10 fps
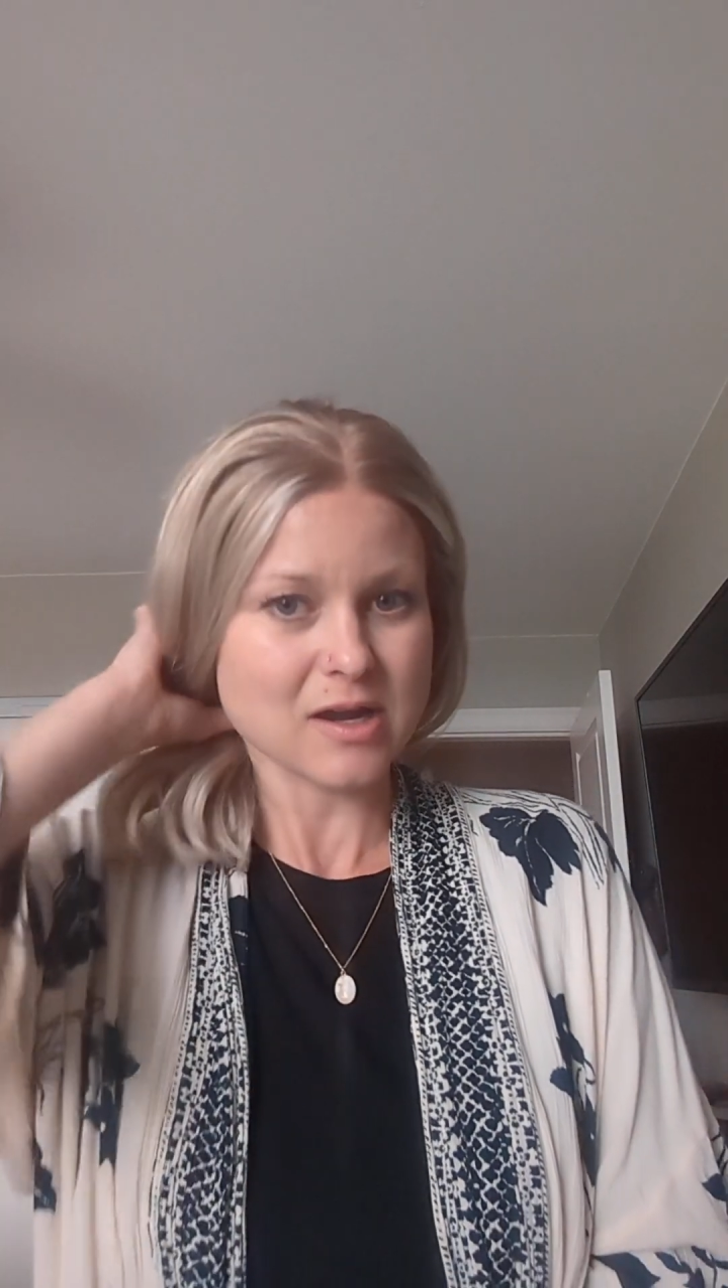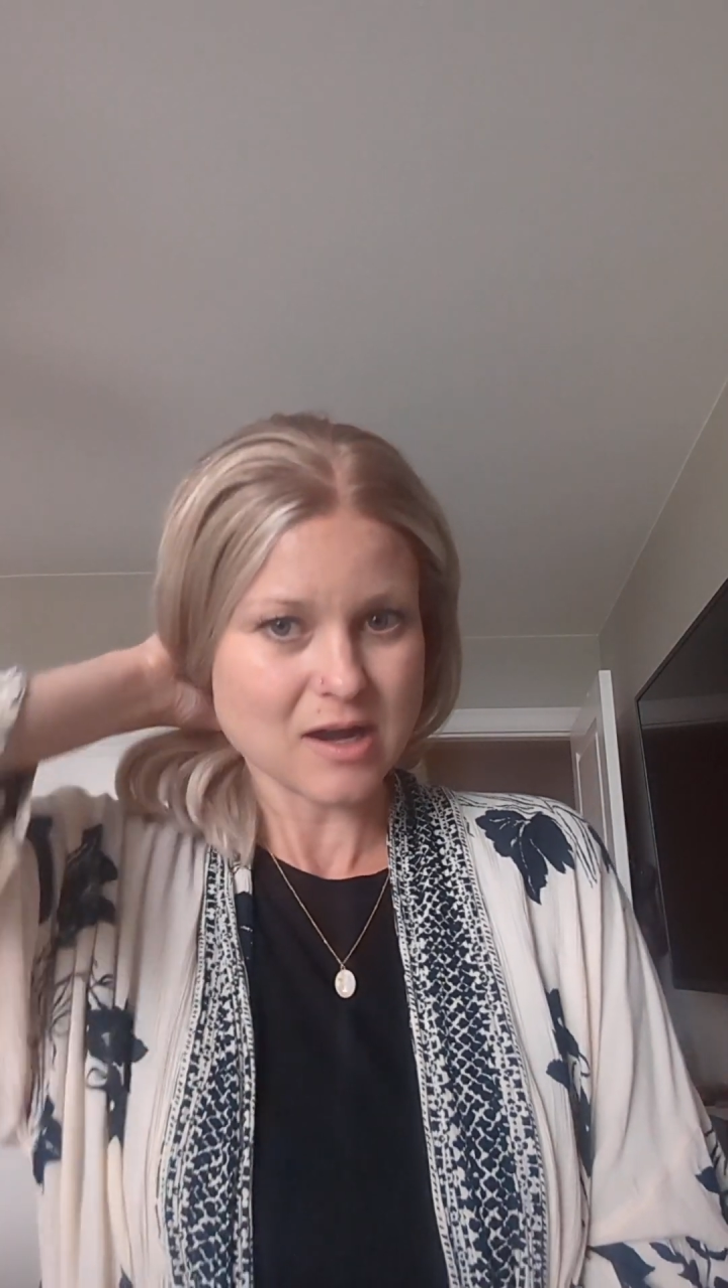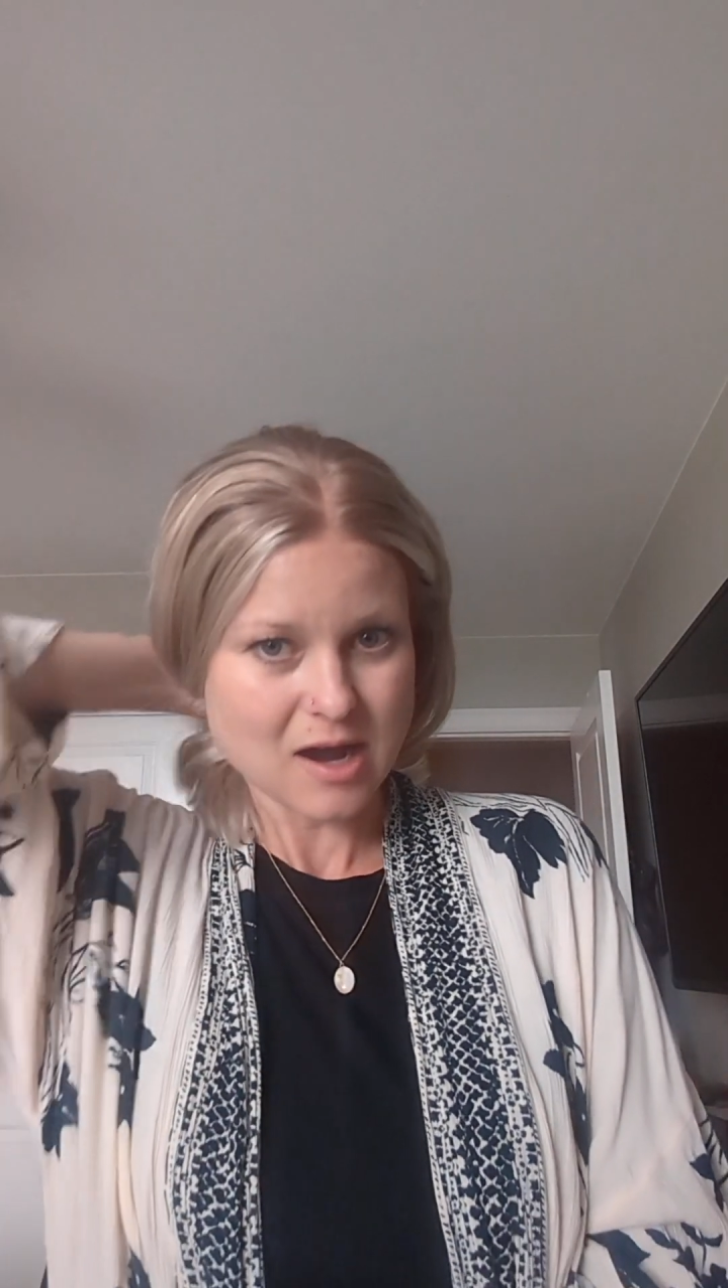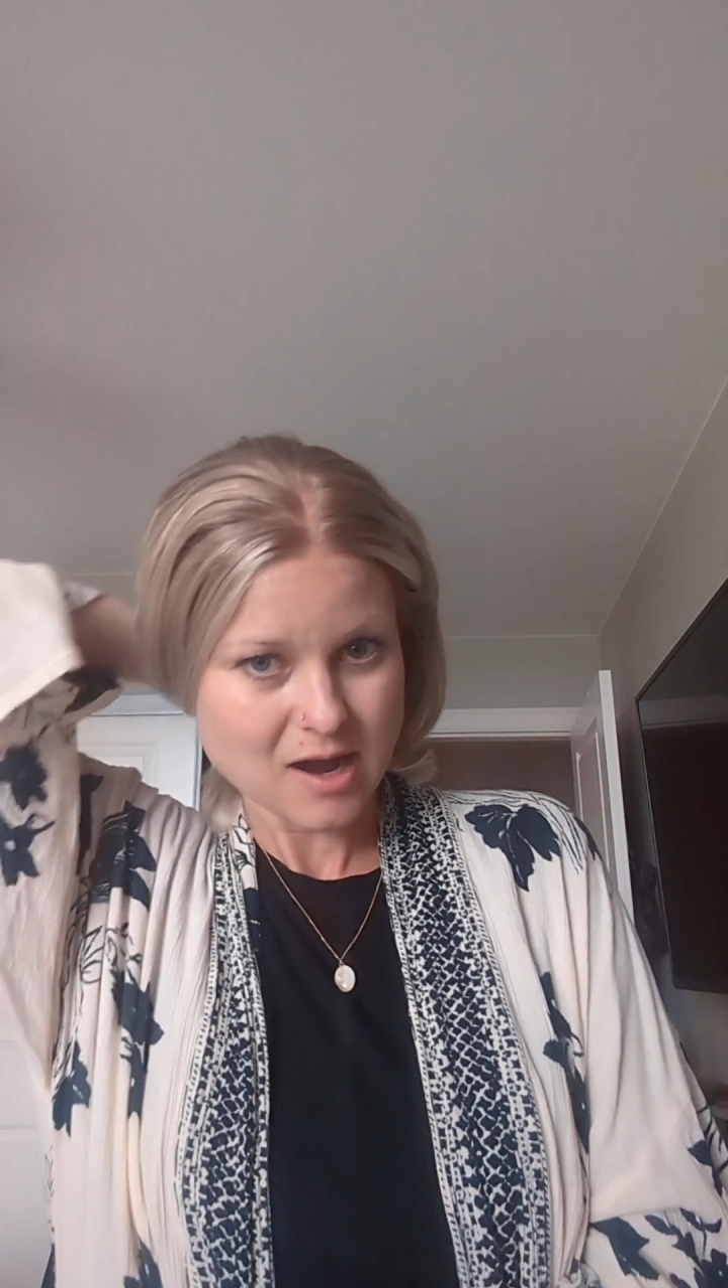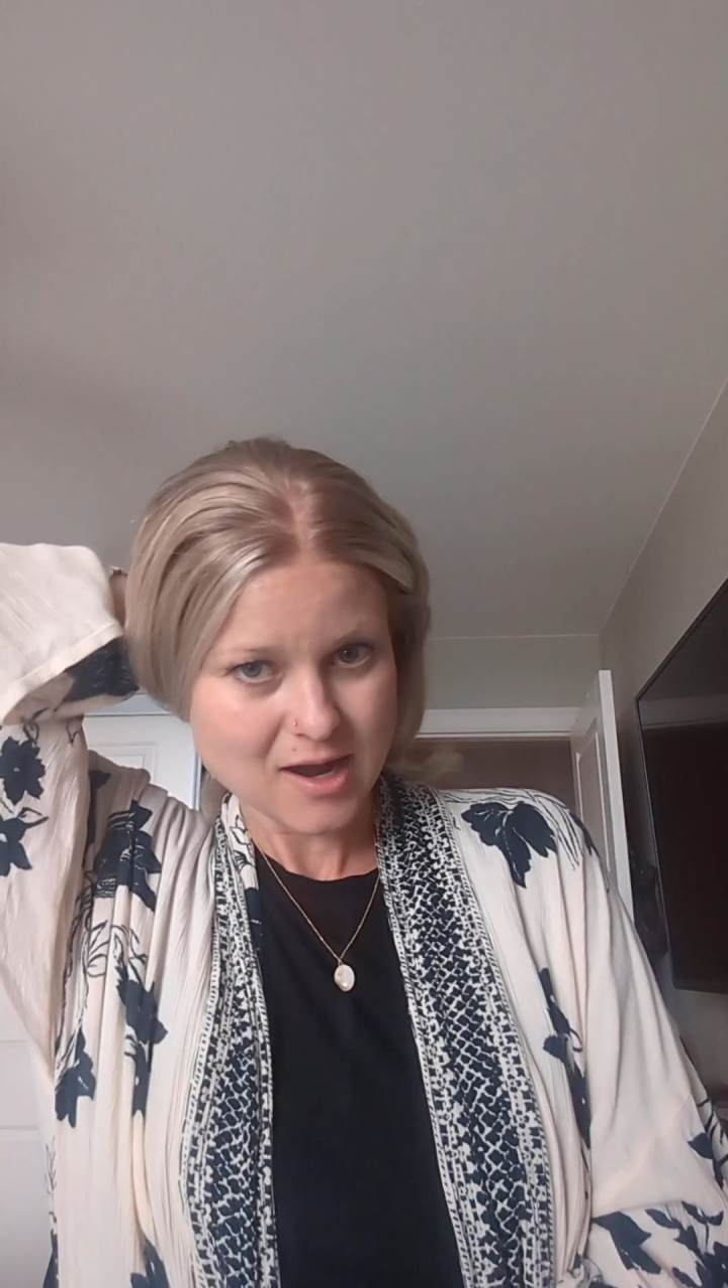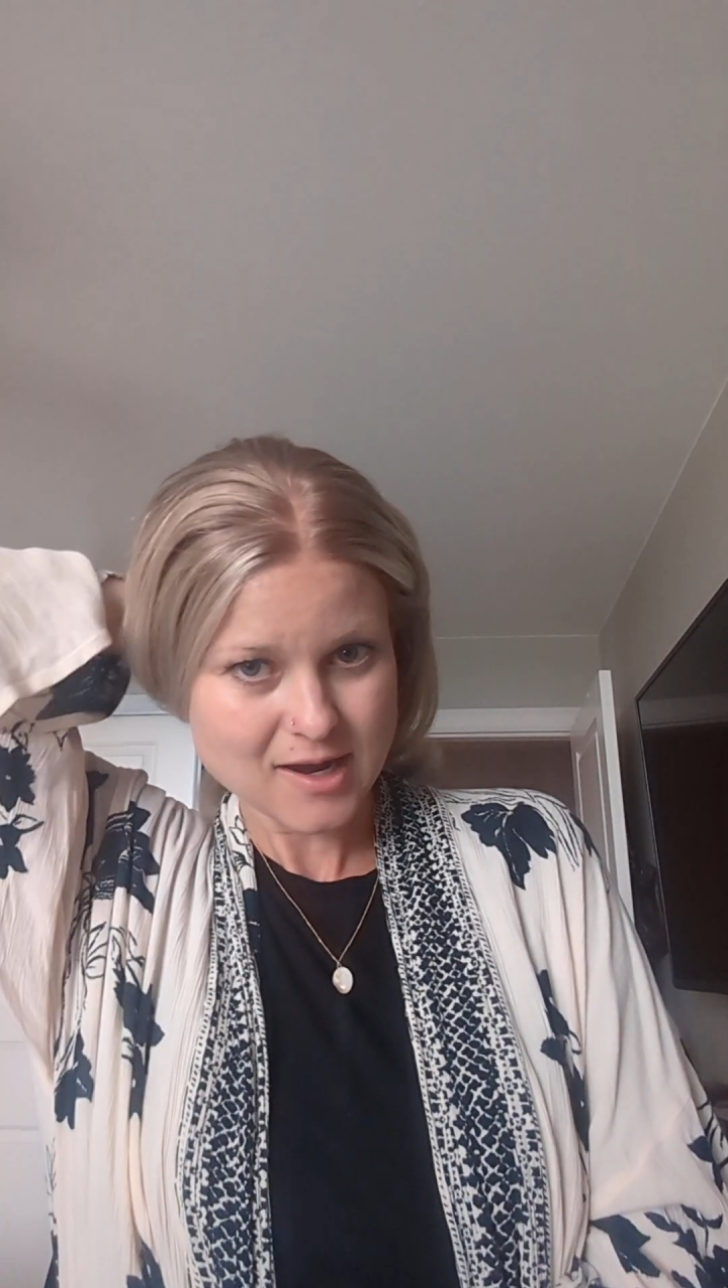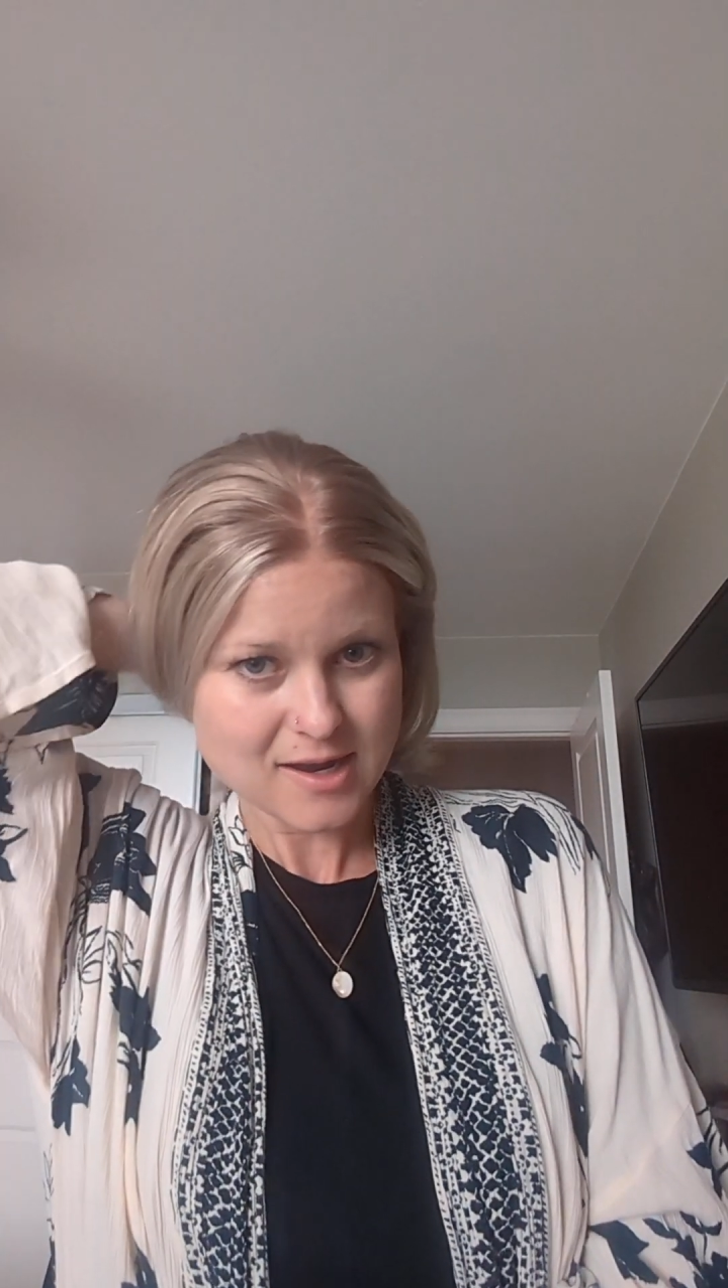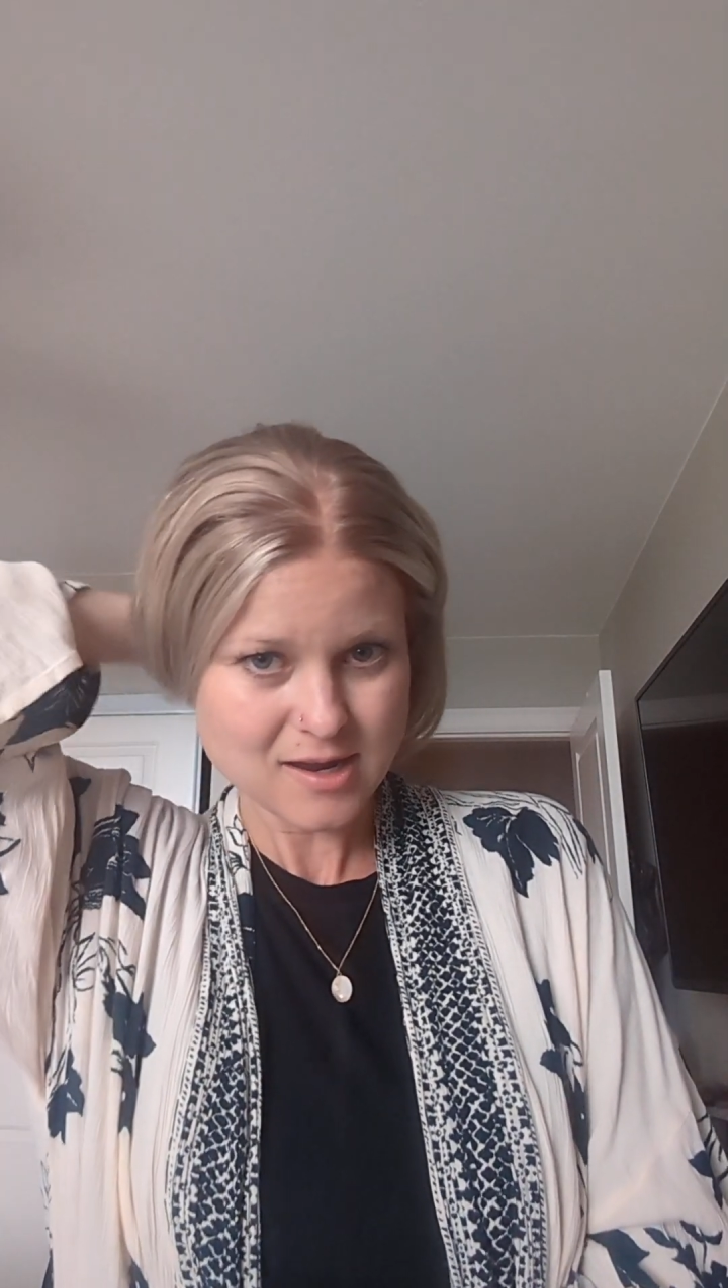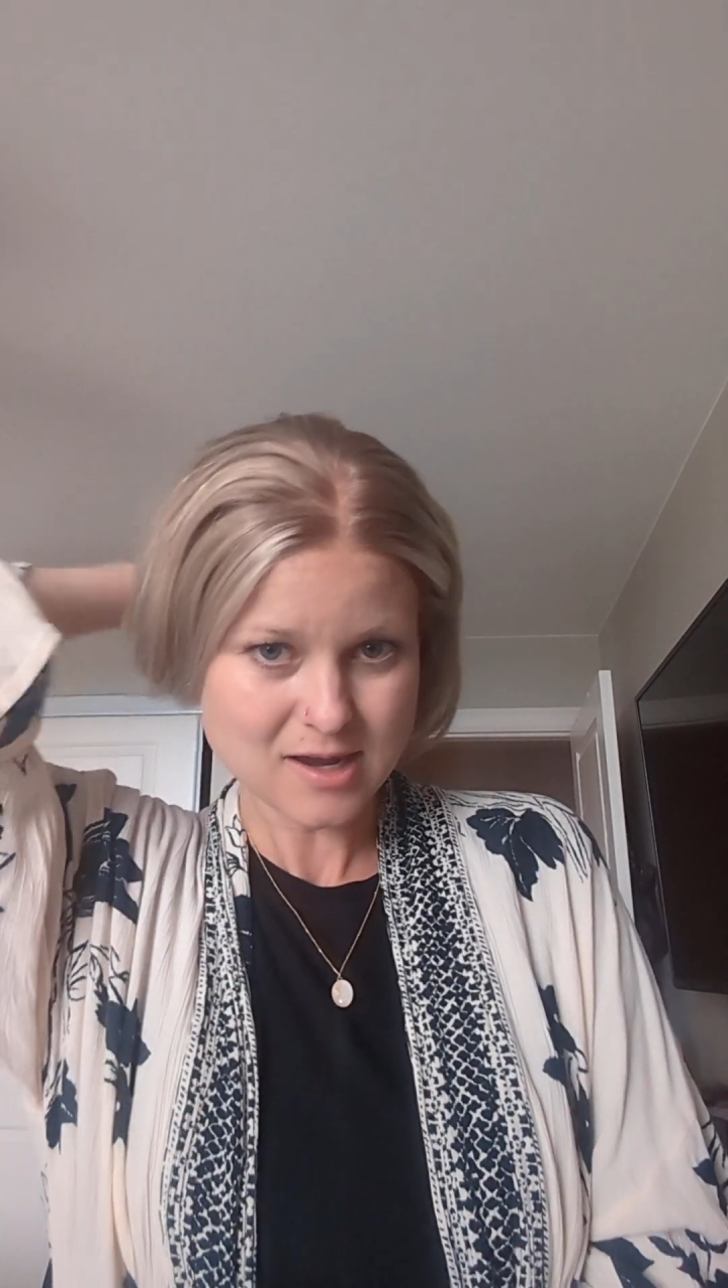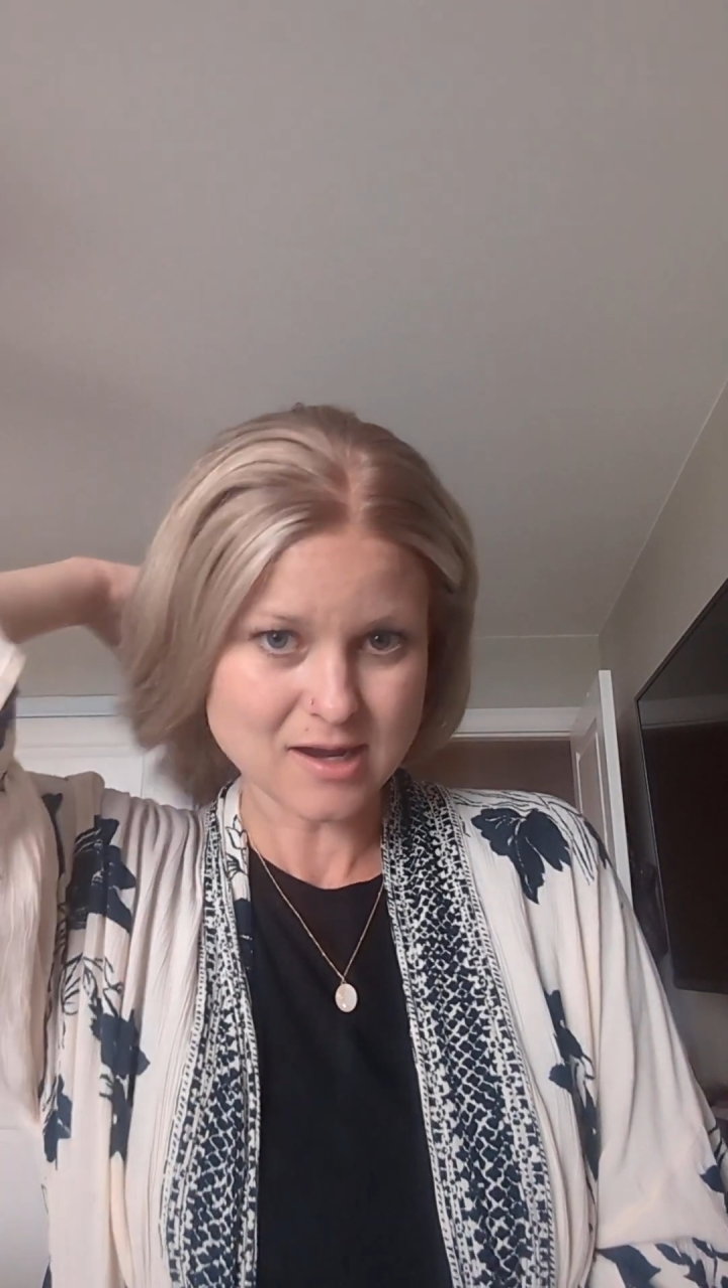
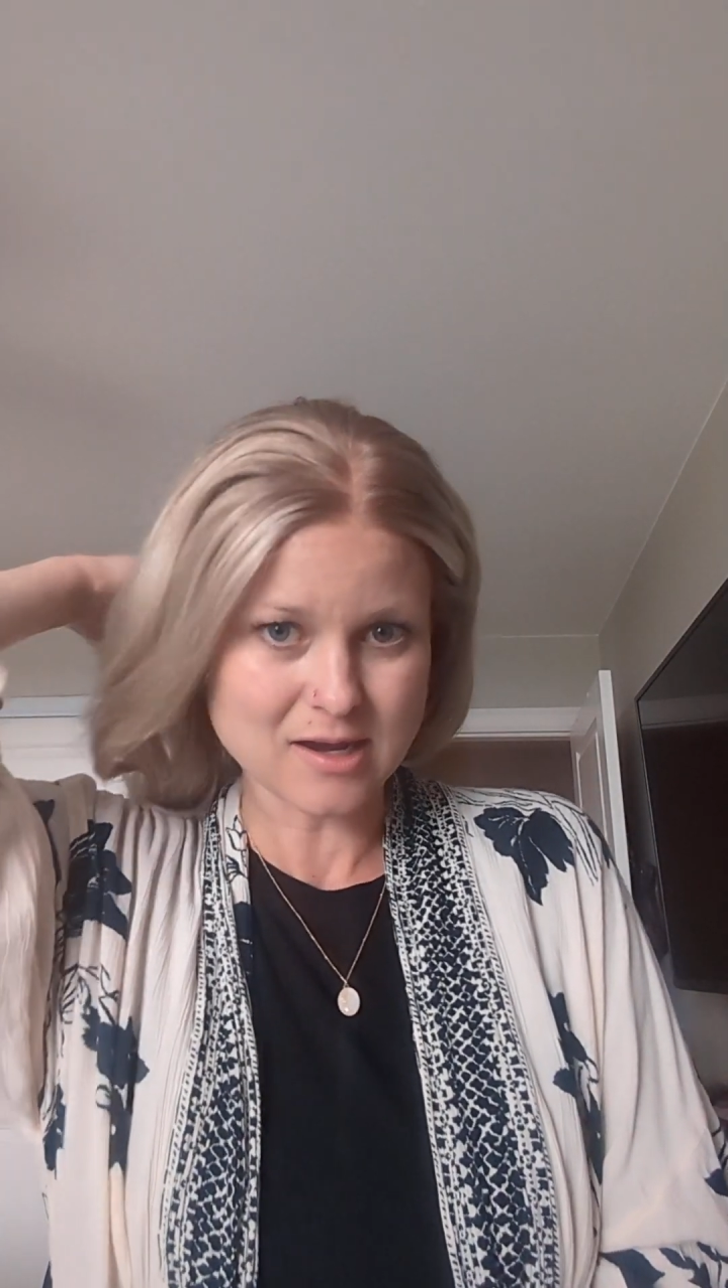I